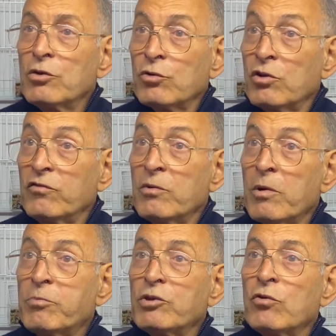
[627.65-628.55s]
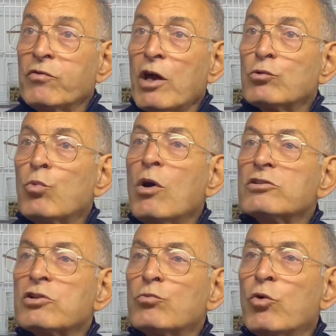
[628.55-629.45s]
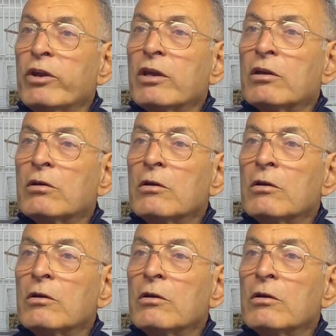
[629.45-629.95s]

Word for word: You give them a bit of that once a week,